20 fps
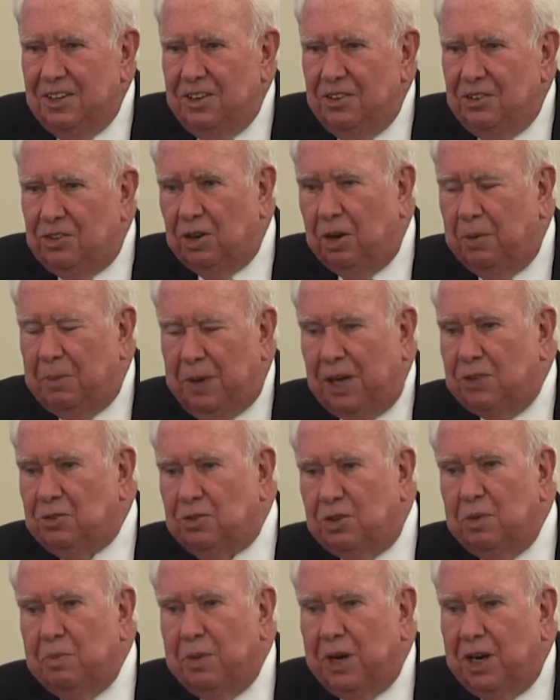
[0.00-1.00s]
So about
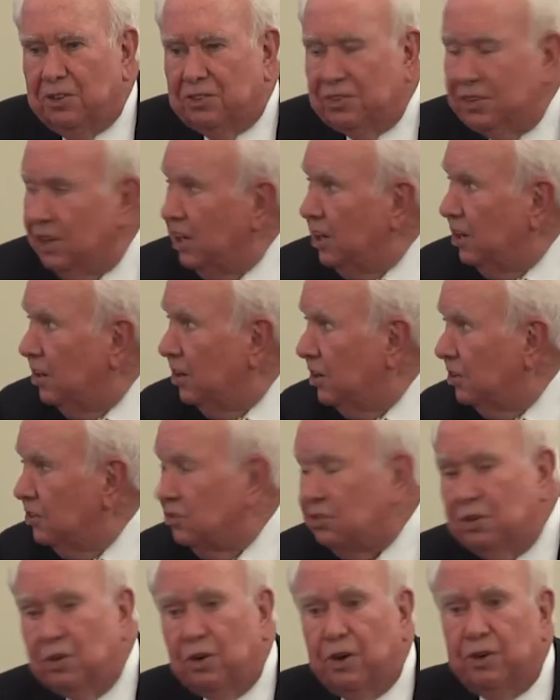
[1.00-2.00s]
2 minutes later,
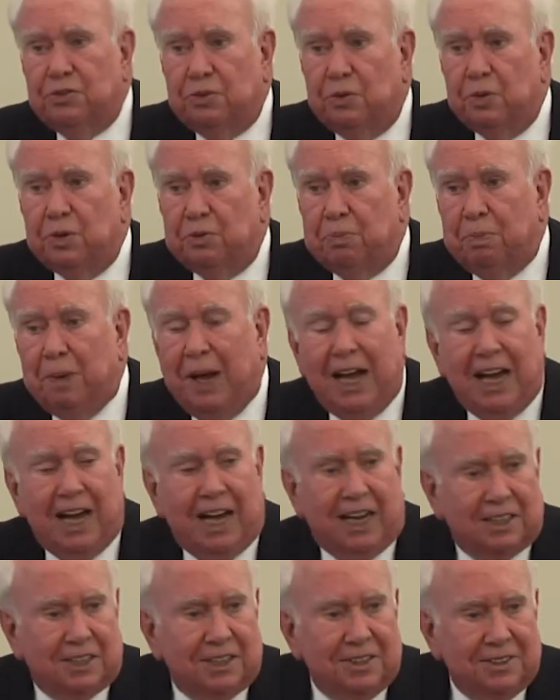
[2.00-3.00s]
his horse was
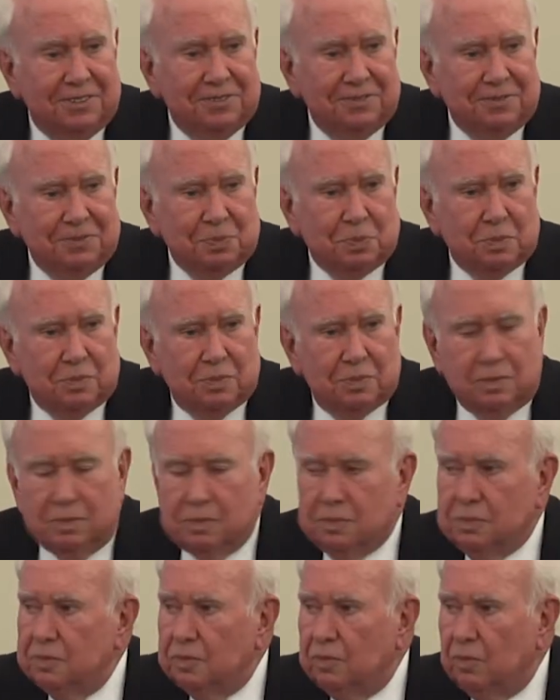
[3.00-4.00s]
back.
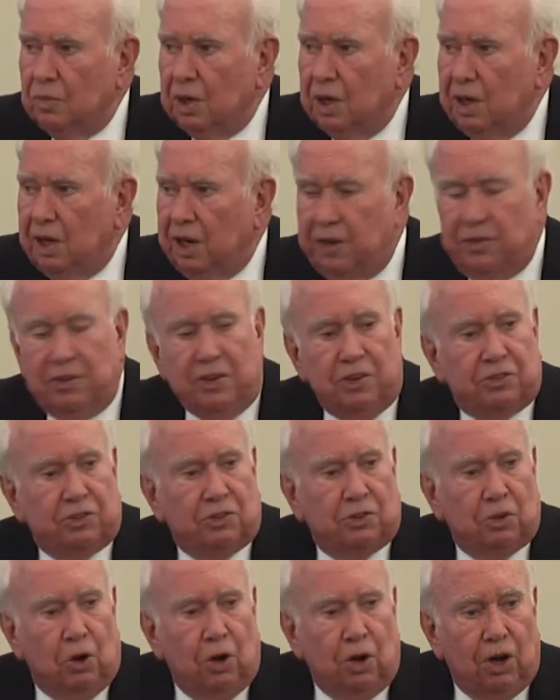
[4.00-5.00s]
And this
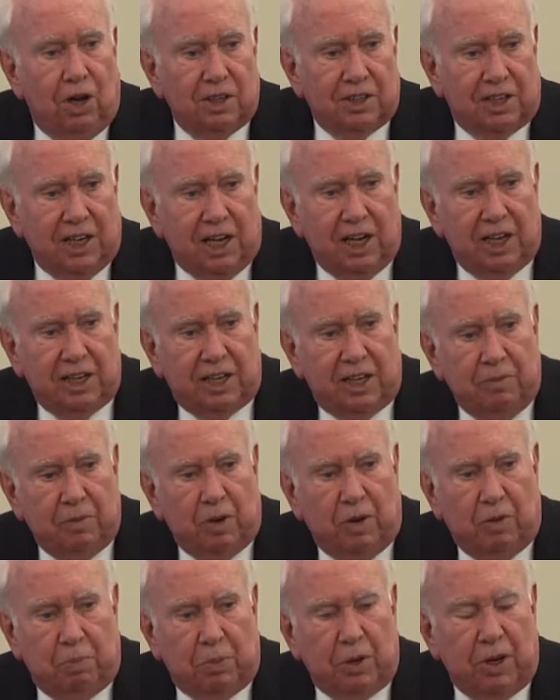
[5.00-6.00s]
tall guy came
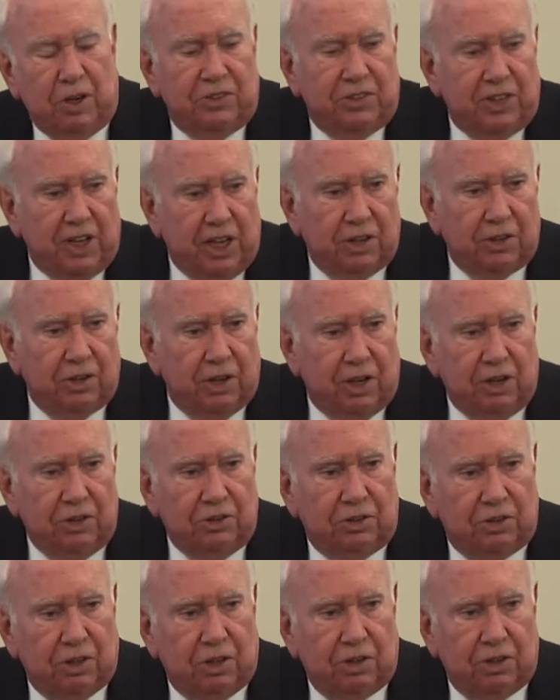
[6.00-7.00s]
over, put his hand on his
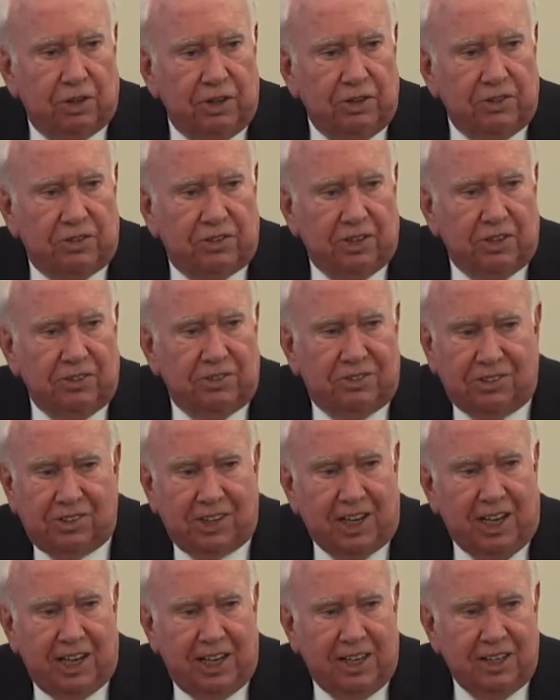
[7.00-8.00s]
shoulder, and said,
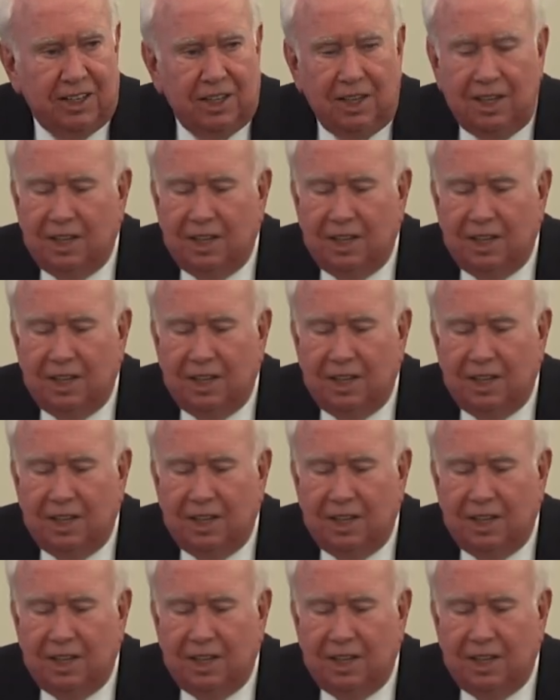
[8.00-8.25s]
"Say,